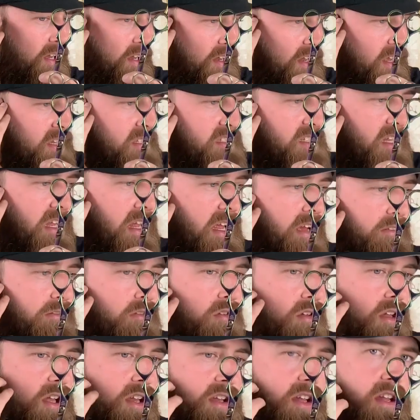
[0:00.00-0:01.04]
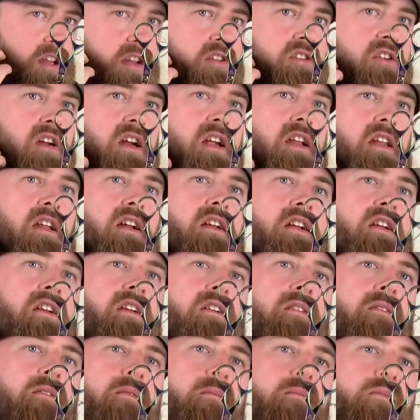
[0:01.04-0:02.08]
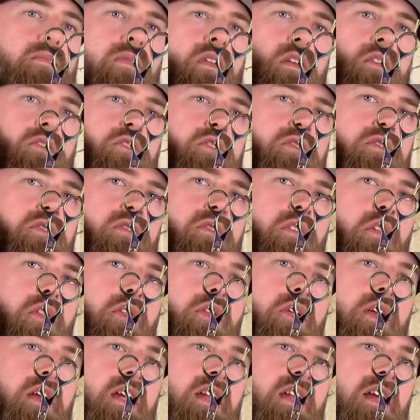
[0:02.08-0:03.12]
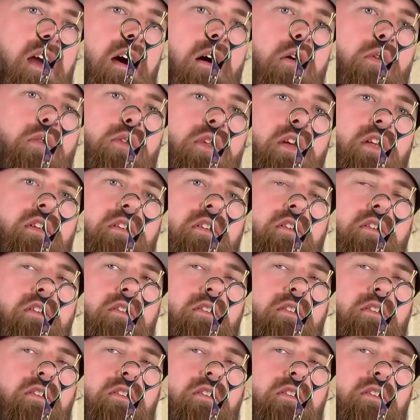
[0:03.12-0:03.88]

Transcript: nice level, and then I try and like just thicken it out then.